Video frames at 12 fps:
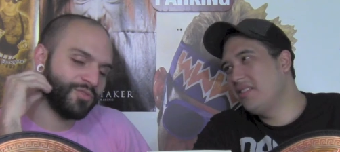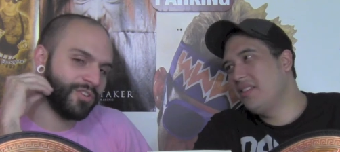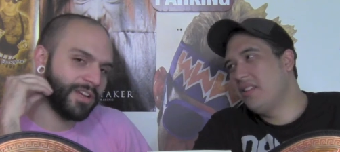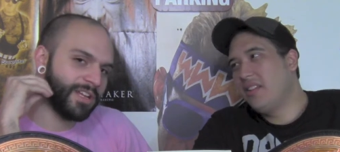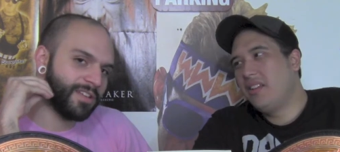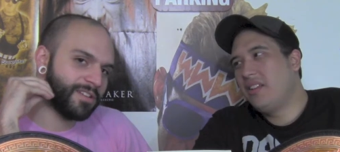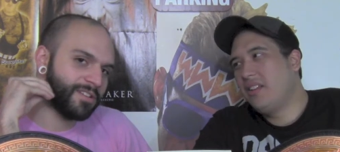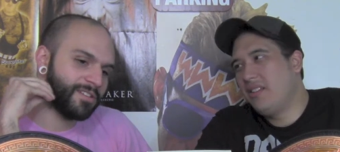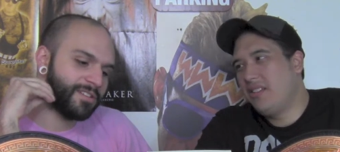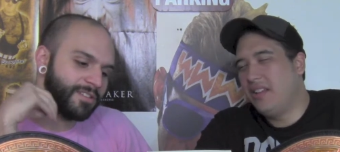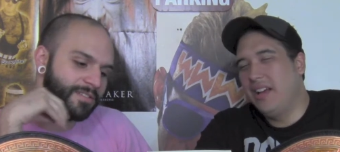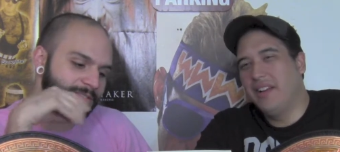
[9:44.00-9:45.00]
Speaker 1: great.
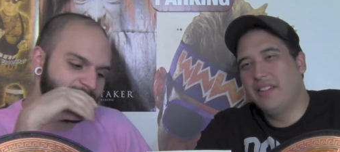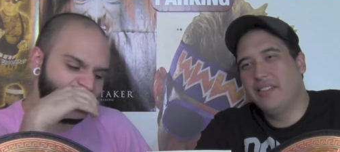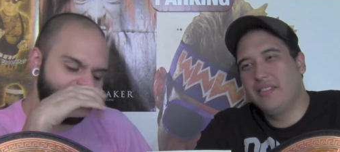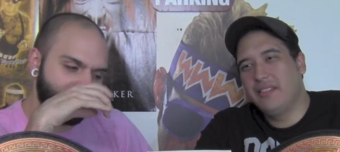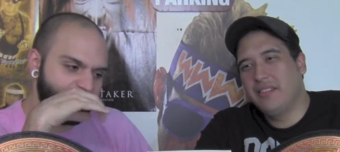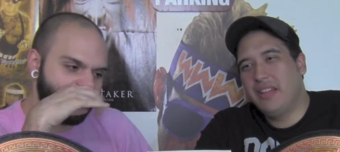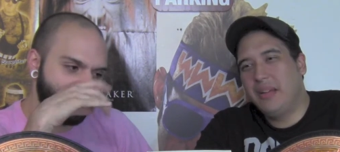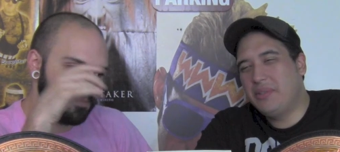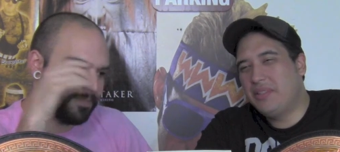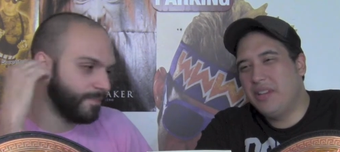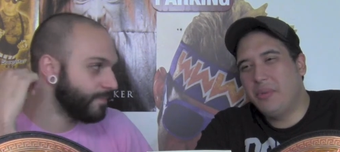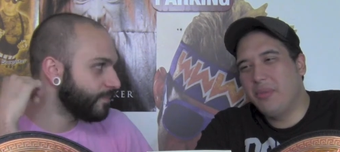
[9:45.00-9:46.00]
And I'm
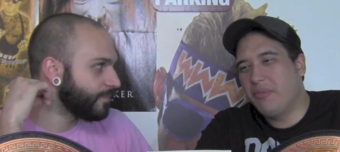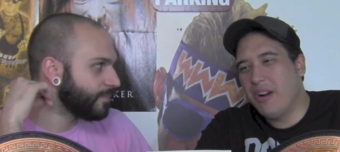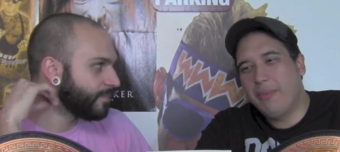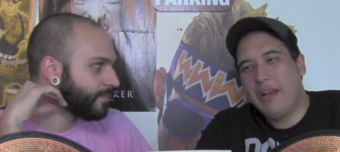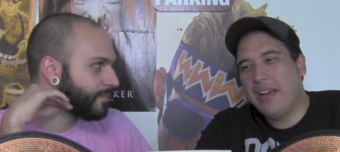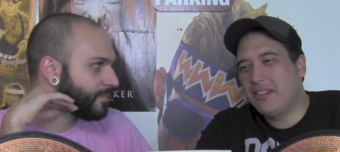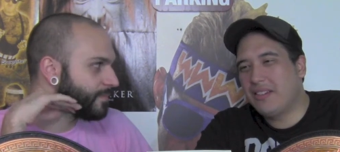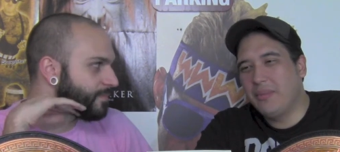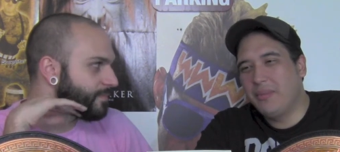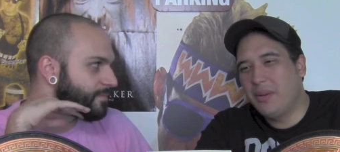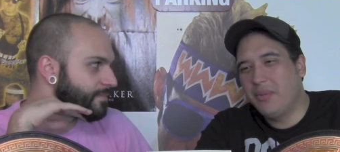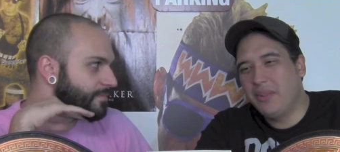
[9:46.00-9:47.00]
just done with Ryback.
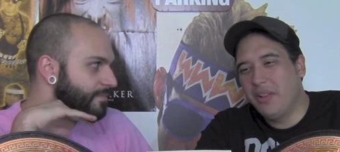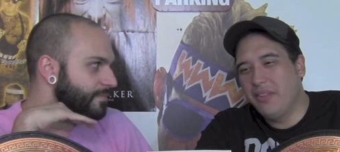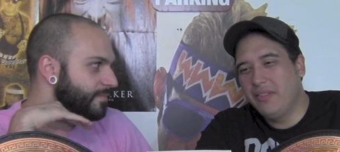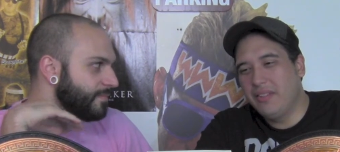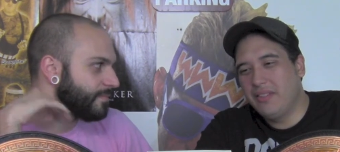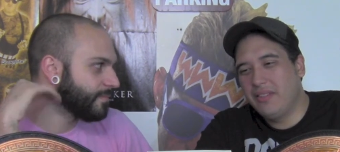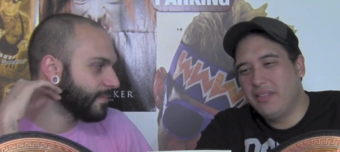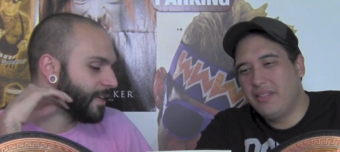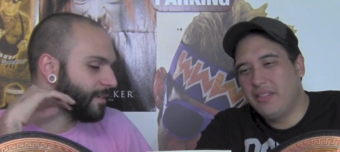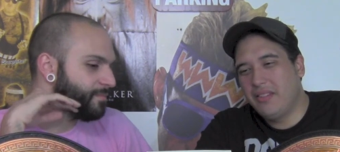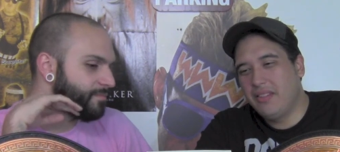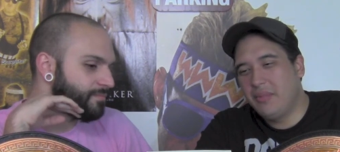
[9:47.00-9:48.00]
I'm done with all of it.
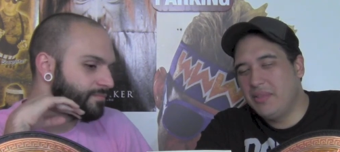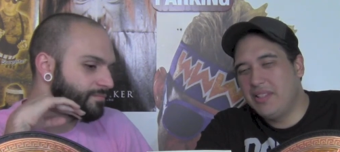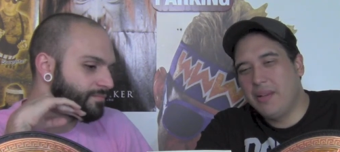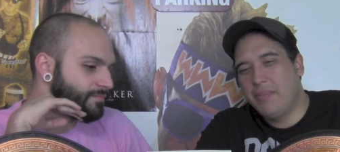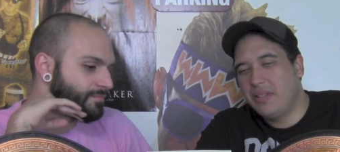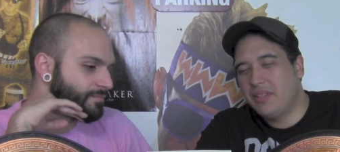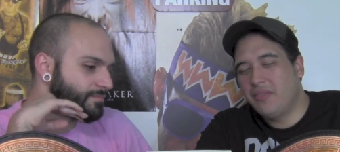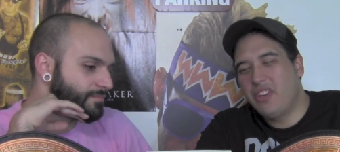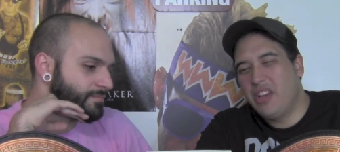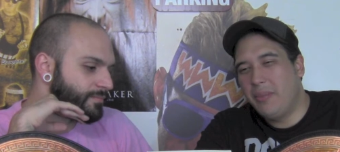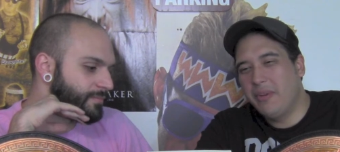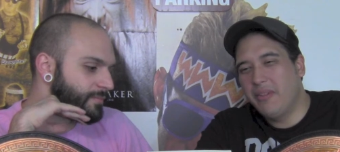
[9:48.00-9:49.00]
Yep. I mean, CM Punk's a
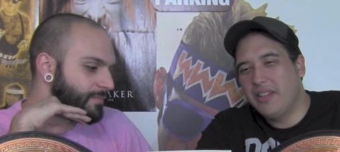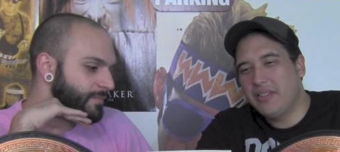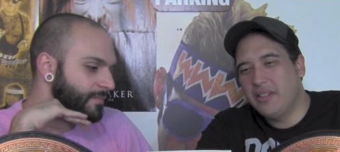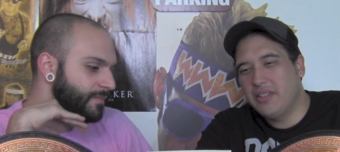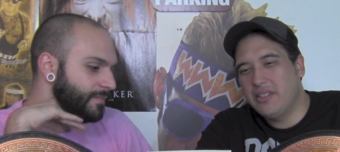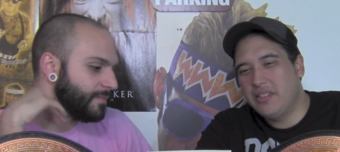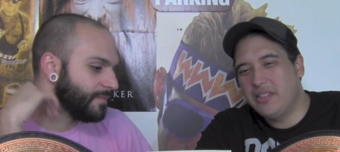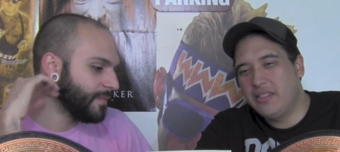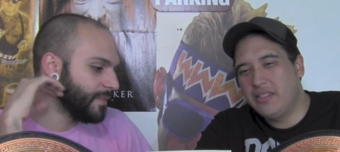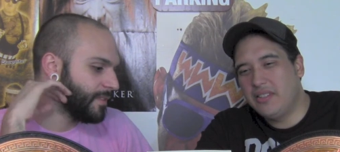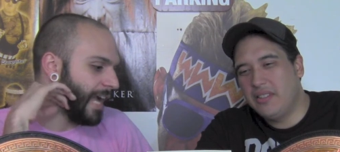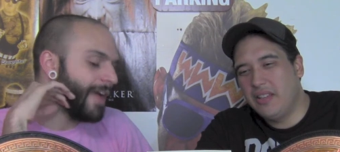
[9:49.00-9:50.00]
phenomenal wrestler.
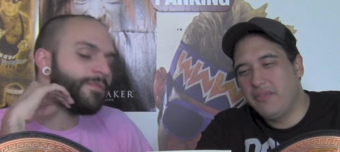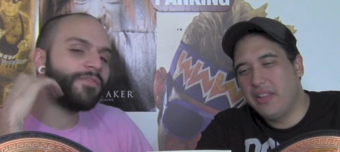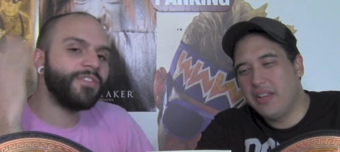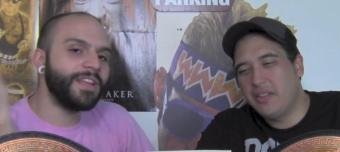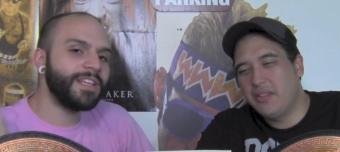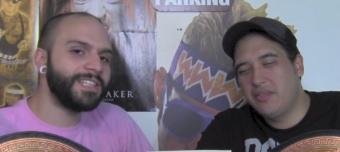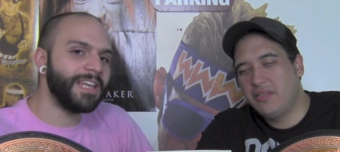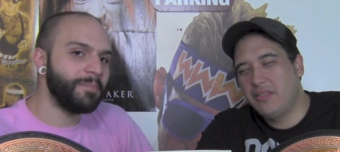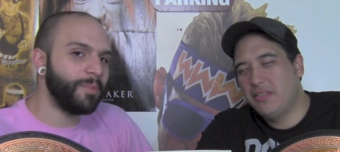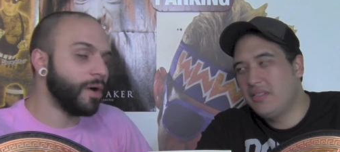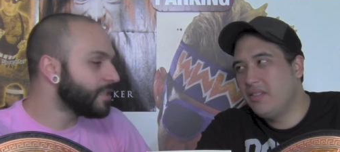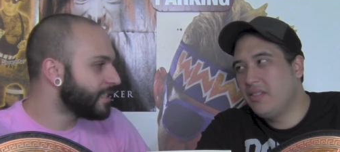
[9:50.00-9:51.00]
Speaker 2: I even feel like
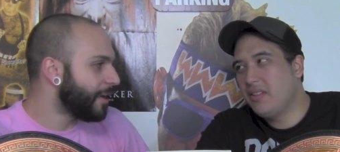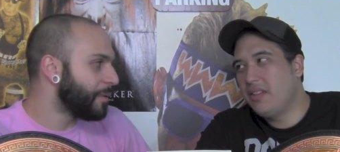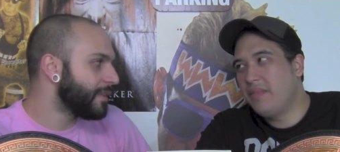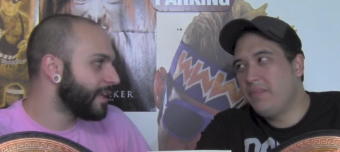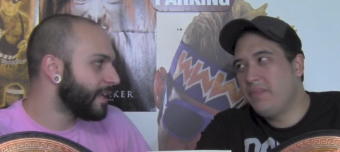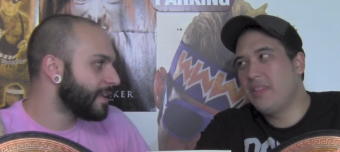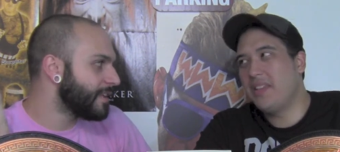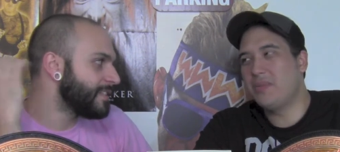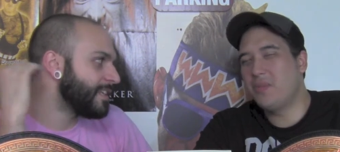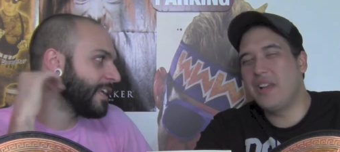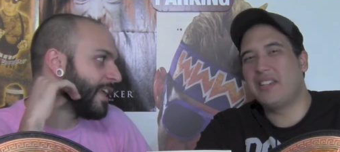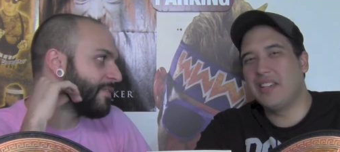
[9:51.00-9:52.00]
CM Punk's done with it
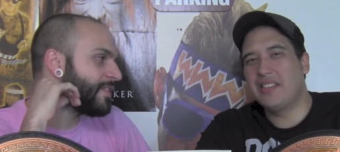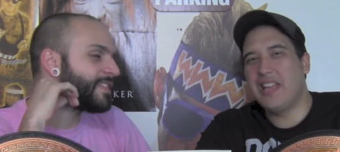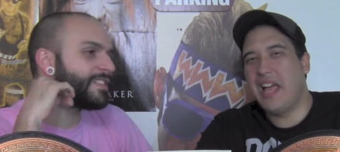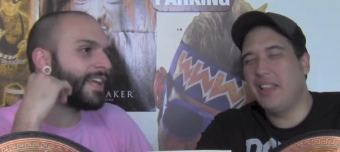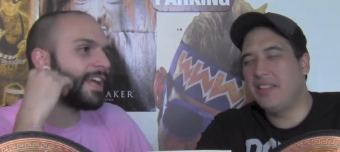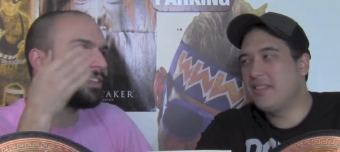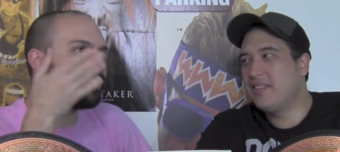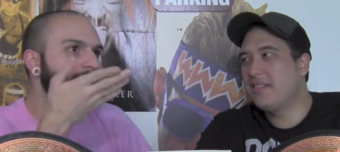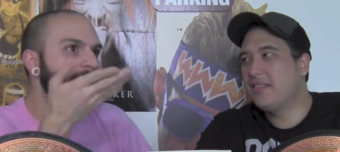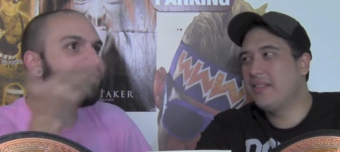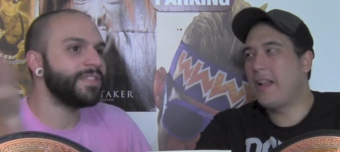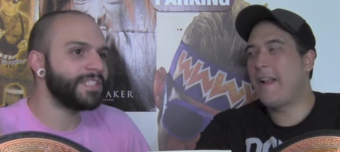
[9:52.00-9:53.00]
because he even said
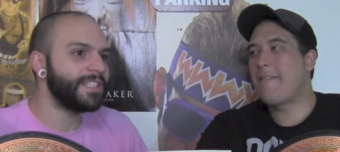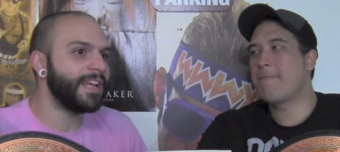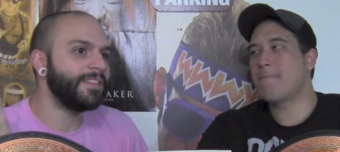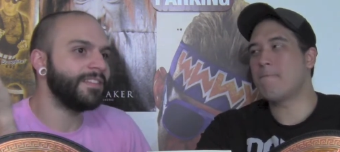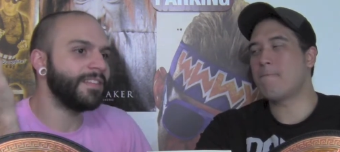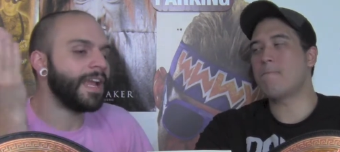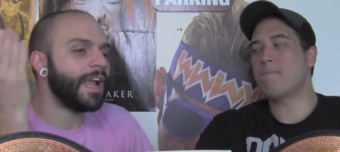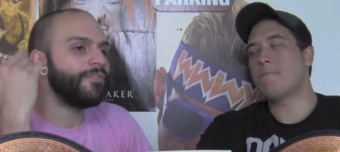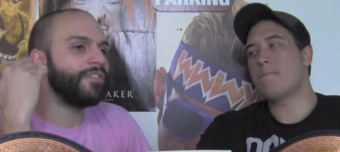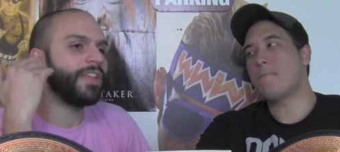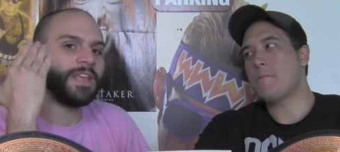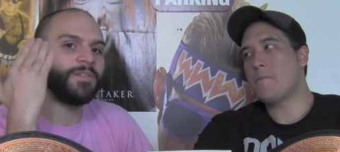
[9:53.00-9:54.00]
he even said like I
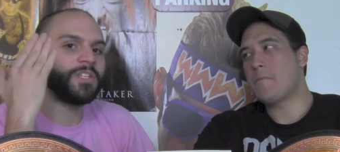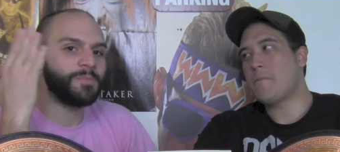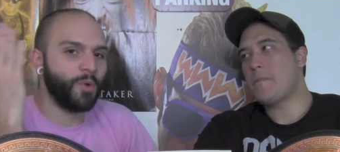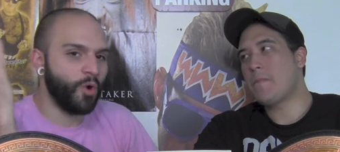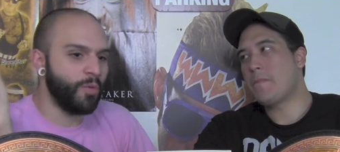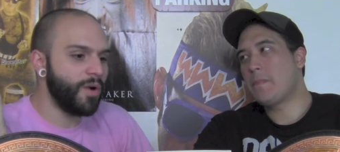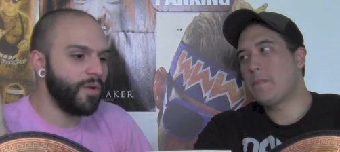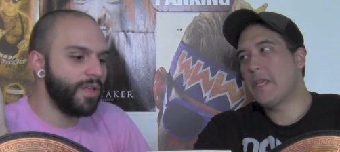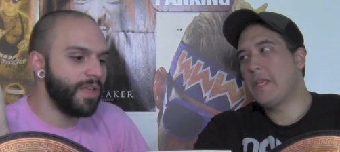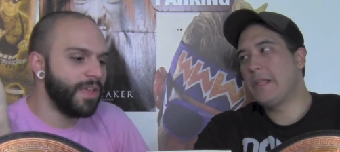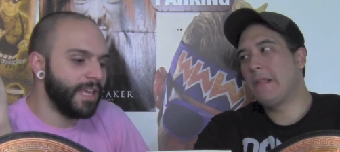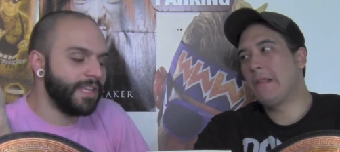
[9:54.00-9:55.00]
feel like even his promo
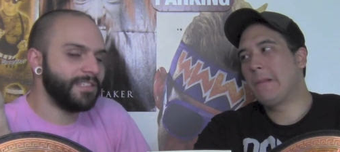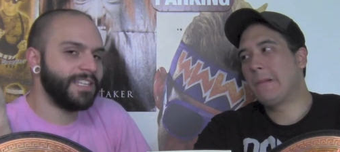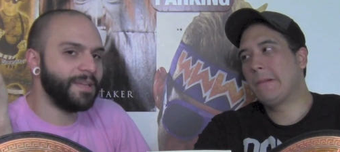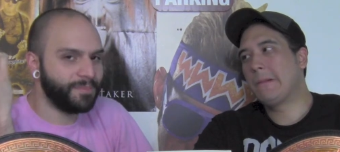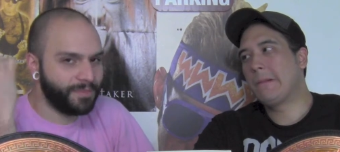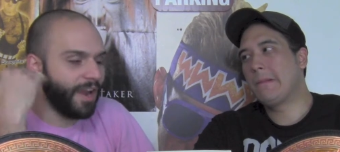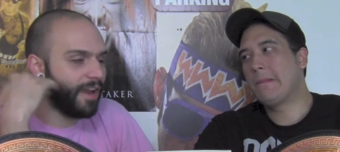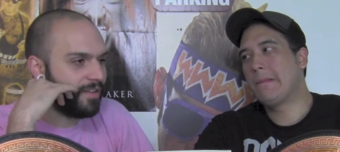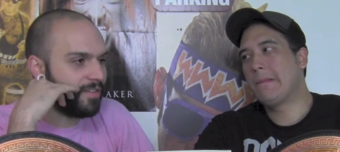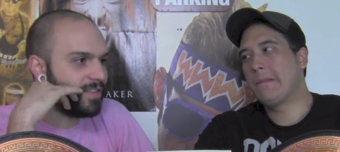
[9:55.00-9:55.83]
he seemed tired of